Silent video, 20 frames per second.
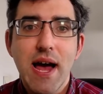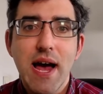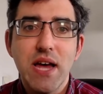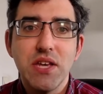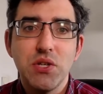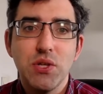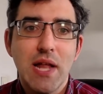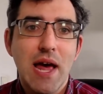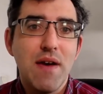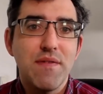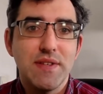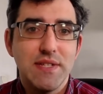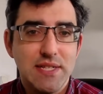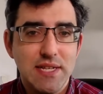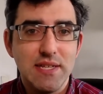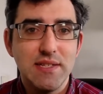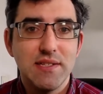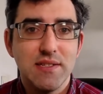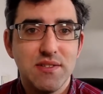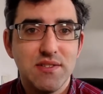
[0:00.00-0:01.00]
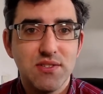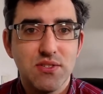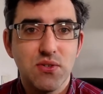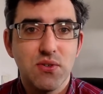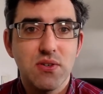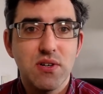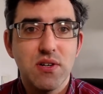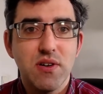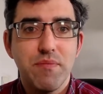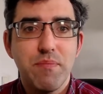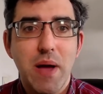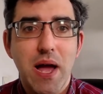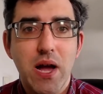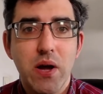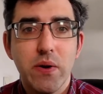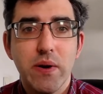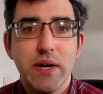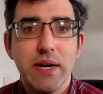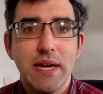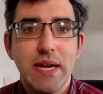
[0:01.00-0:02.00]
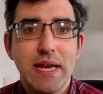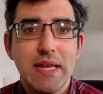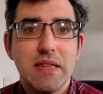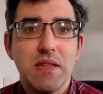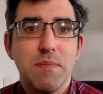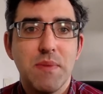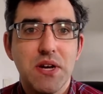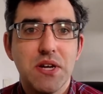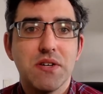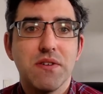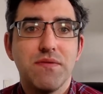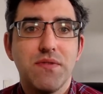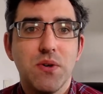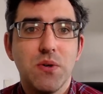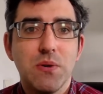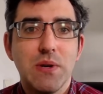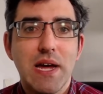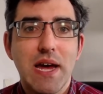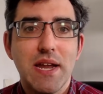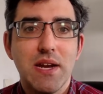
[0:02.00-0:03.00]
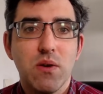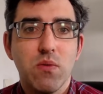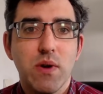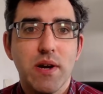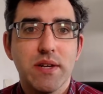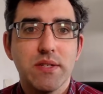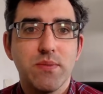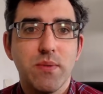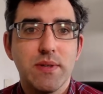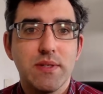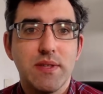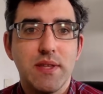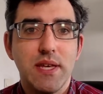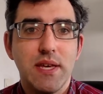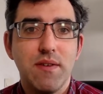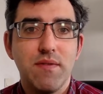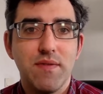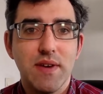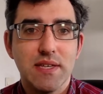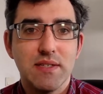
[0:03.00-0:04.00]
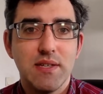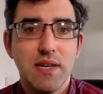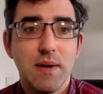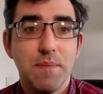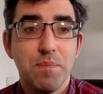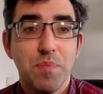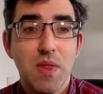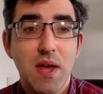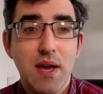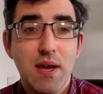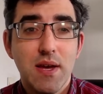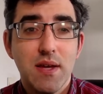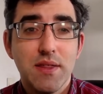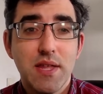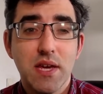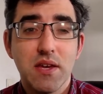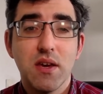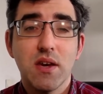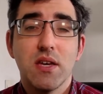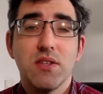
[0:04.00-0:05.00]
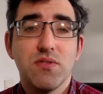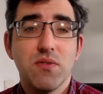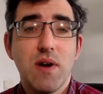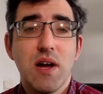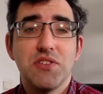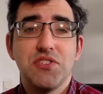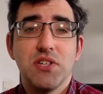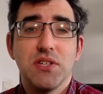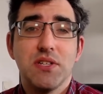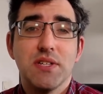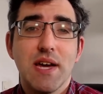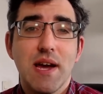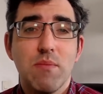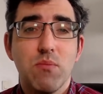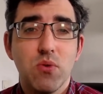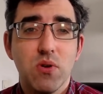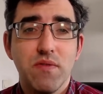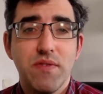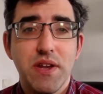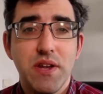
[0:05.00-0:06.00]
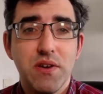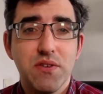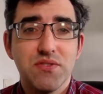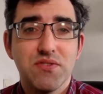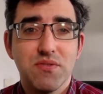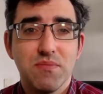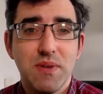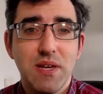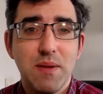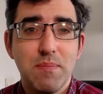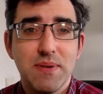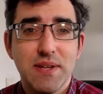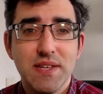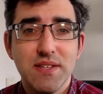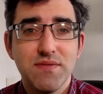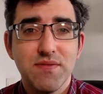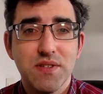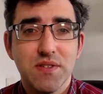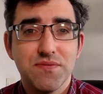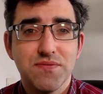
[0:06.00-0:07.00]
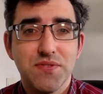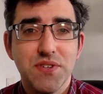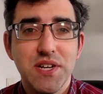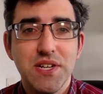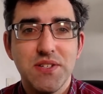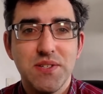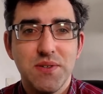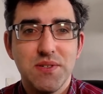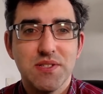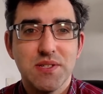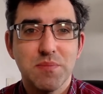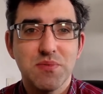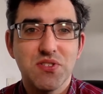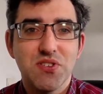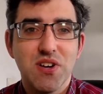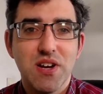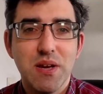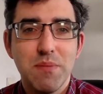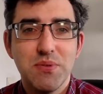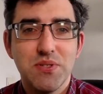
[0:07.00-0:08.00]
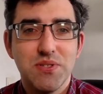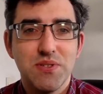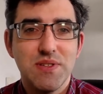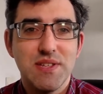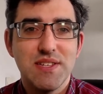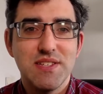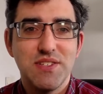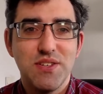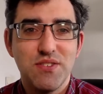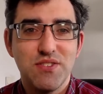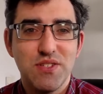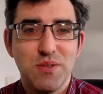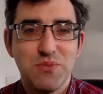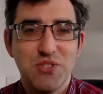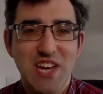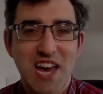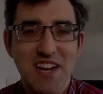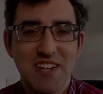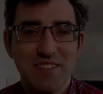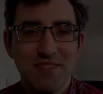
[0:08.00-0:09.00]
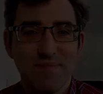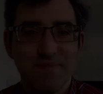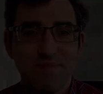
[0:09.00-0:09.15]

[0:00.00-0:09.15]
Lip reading: you'll have a decent store of power in the microphone, and it works with the Vixia. Thank you guys for watching. To get more videos from me, please feel free to subscribe to this YouTube channel.